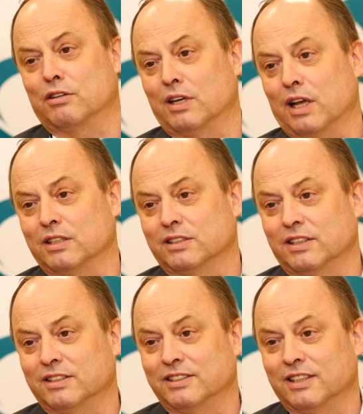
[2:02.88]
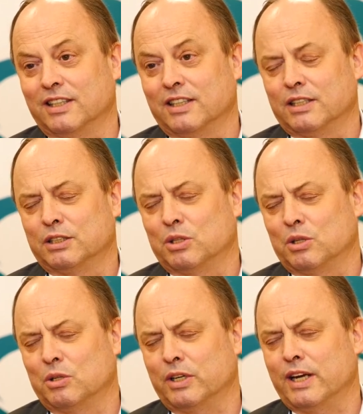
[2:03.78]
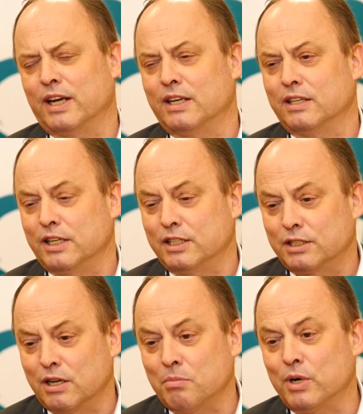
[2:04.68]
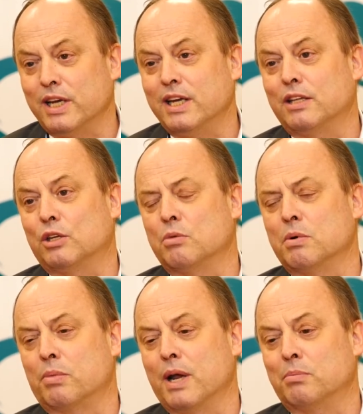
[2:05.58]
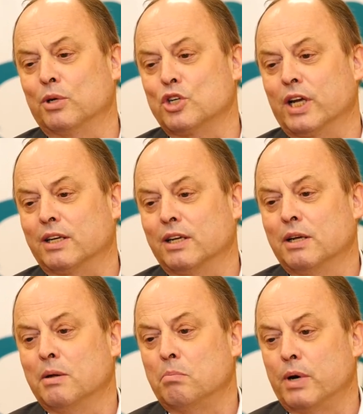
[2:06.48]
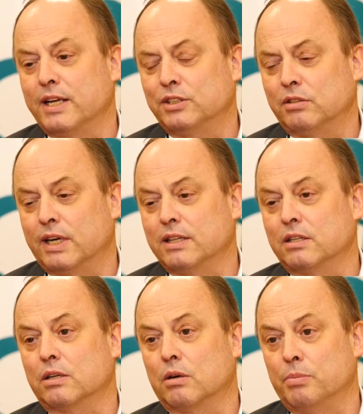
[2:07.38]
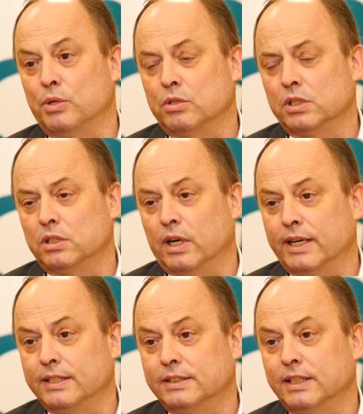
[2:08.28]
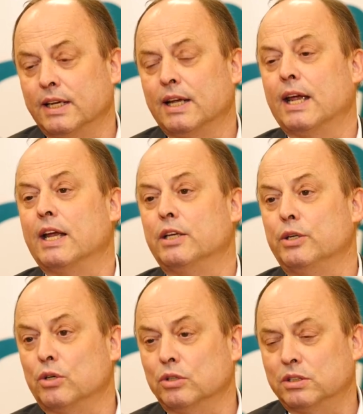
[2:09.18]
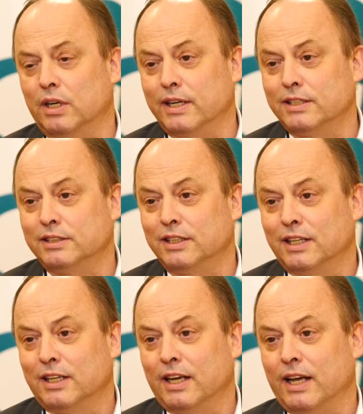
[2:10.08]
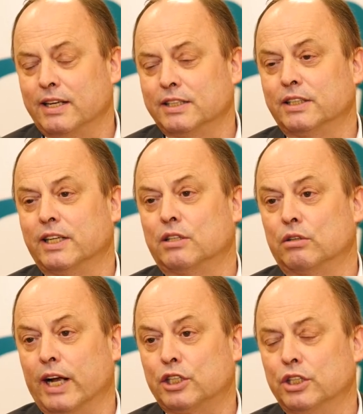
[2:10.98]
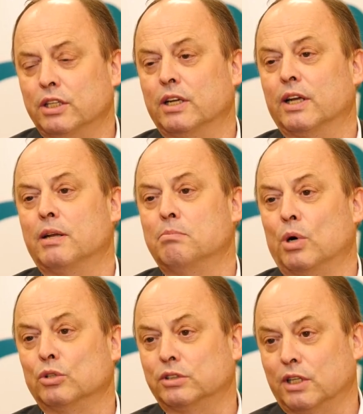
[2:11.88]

analysis. So in summary, the Human Brain Project brings together computer science and neuroscience, and it's an interaction in both